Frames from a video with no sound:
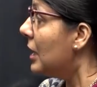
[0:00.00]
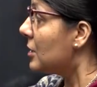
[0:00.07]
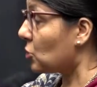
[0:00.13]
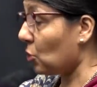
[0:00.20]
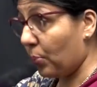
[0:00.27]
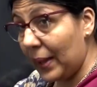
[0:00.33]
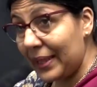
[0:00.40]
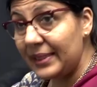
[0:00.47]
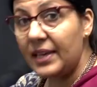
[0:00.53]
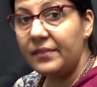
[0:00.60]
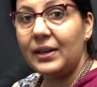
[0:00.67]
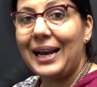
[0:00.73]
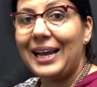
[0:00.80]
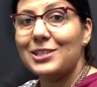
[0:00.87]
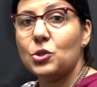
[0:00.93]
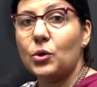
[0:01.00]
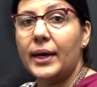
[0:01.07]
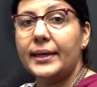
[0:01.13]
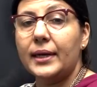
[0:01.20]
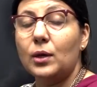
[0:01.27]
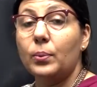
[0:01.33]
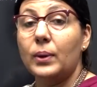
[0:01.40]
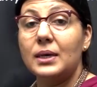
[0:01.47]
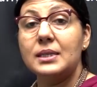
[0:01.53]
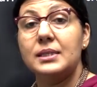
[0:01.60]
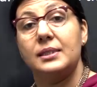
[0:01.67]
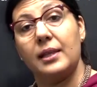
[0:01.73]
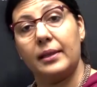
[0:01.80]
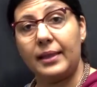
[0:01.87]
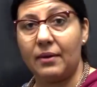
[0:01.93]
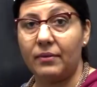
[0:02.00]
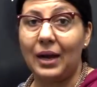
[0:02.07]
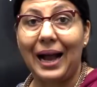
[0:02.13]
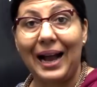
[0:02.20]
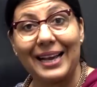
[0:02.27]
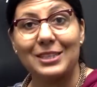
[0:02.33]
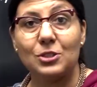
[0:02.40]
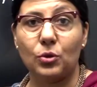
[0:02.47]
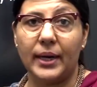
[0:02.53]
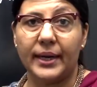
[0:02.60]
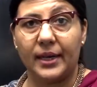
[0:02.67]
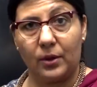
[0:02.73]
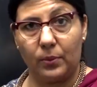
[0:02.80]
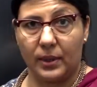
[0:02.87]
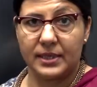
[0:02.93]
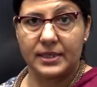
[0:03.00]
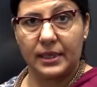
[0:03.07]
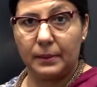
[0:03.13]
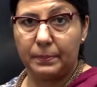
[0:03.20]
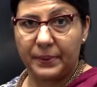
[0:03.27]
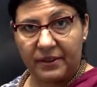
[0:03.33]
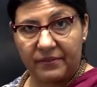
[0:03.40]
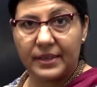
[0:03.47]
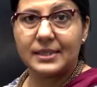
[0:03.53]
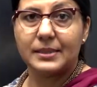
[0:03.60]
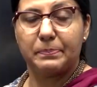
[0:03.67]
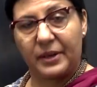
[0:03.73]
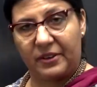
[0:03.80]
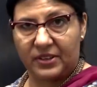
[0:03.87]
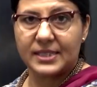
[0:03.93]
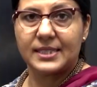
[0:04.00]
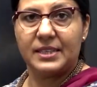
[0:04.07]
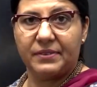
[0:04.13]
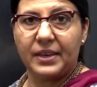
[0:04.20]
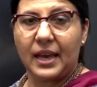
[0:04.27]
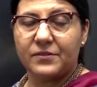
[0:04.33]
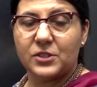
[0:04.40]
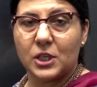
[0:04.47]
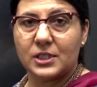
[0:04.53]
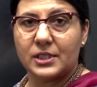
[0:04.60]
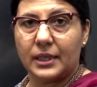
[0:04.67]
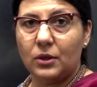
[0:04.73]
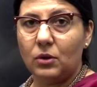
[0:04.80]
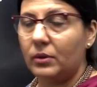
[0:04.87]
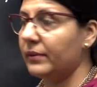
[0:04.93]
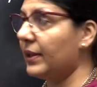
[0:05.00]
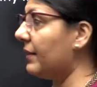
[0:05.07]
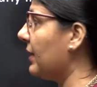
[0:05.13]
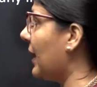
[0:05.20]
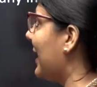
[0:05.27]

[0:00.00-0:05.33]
So when they were isolated words, they were isolated words. In previously we have just seen, no, they were